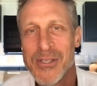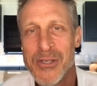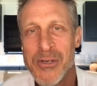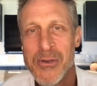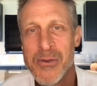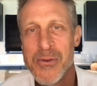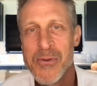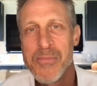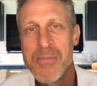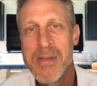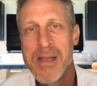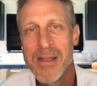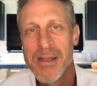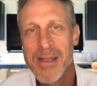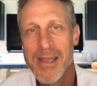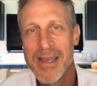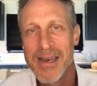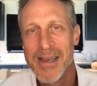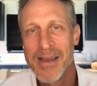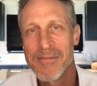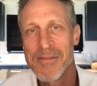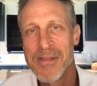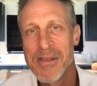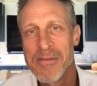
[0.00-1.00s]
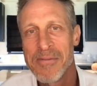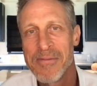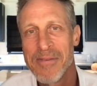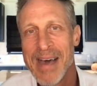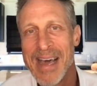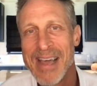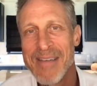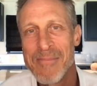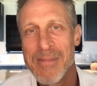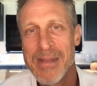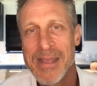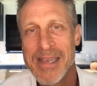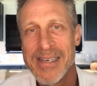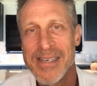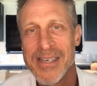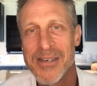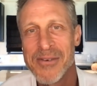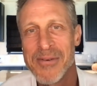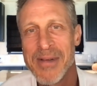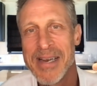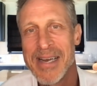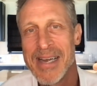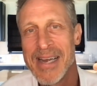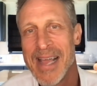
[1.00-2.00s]
two million of the five million
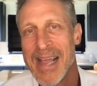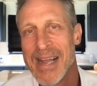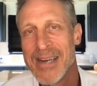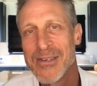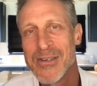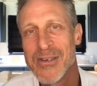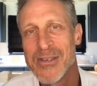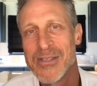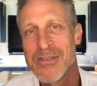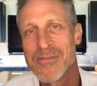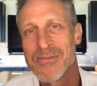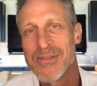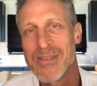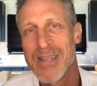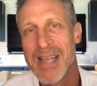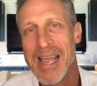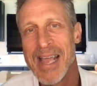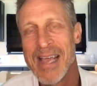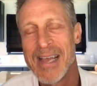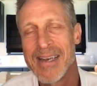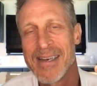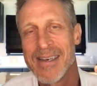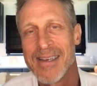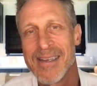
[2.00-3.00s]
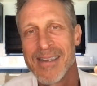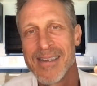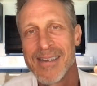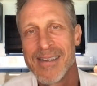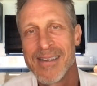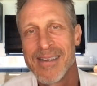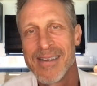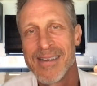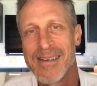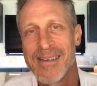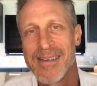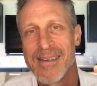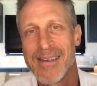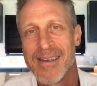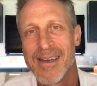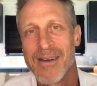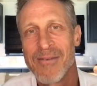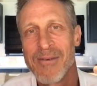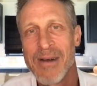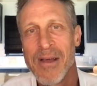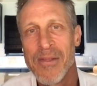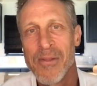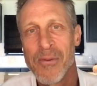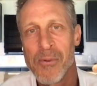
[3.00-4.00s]
degraded hectares of land
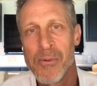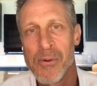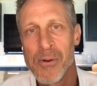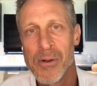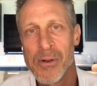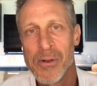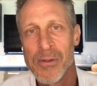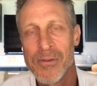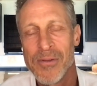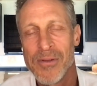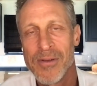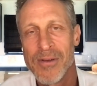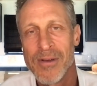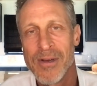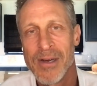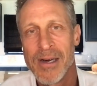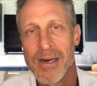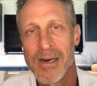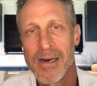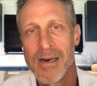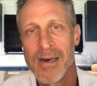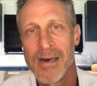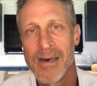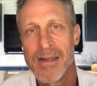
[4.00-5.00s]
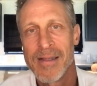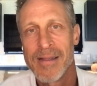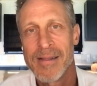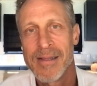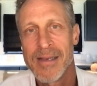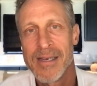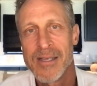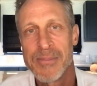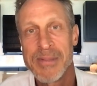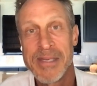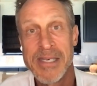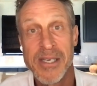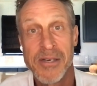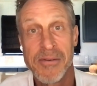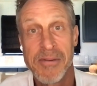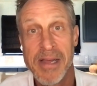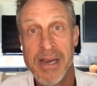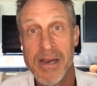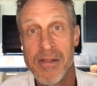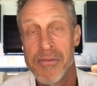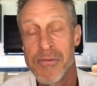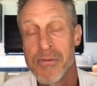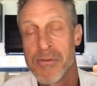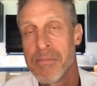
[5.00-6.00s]
around the world uh, that has been
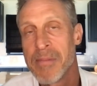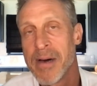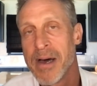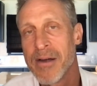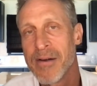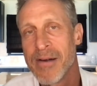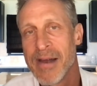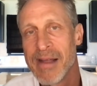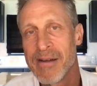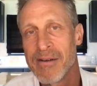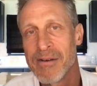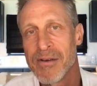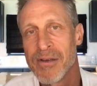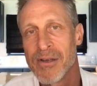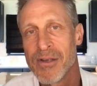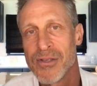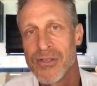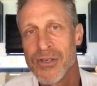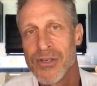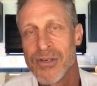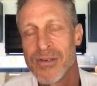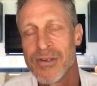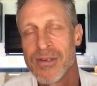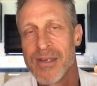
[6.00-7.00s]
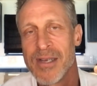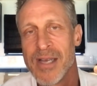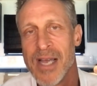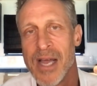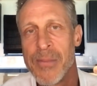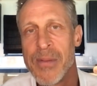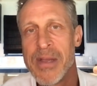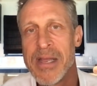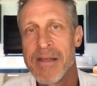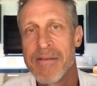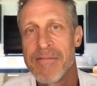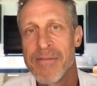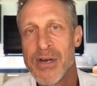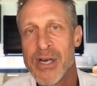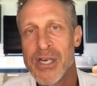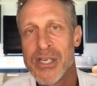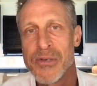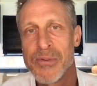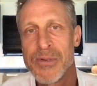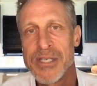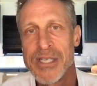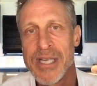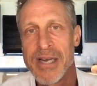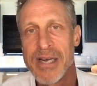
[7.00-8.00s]
degraded through modern agriculture. And we
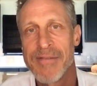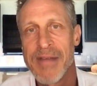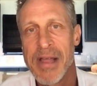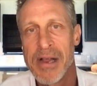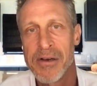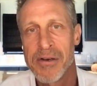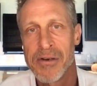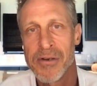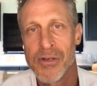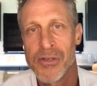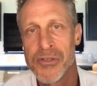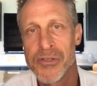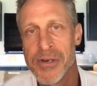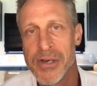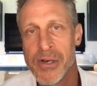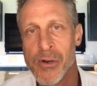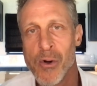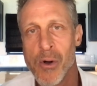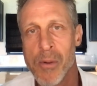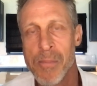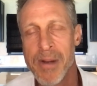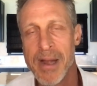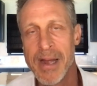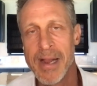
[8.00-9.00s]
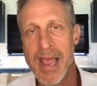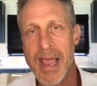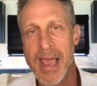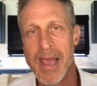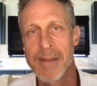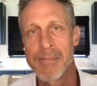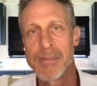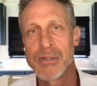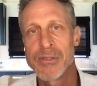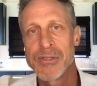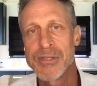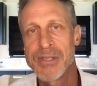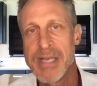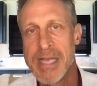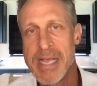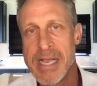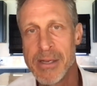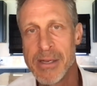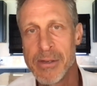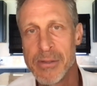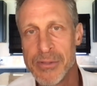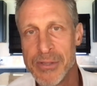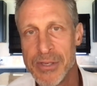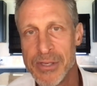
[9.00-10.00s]
converted to regenerative agriculture, incorporating animals in
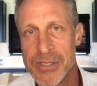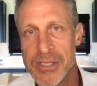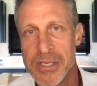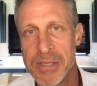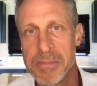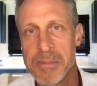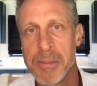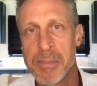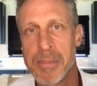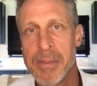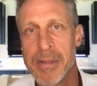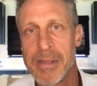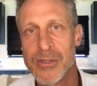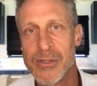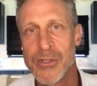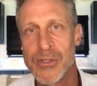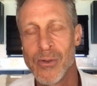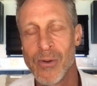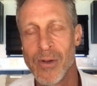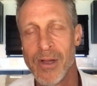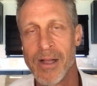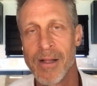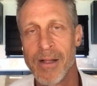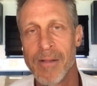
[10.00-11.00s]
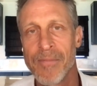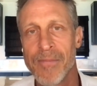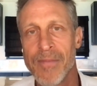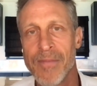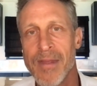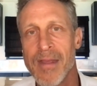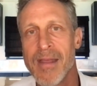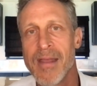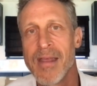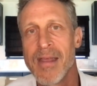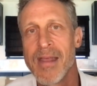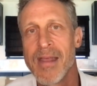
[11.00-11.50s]
the ecosystem to build soil.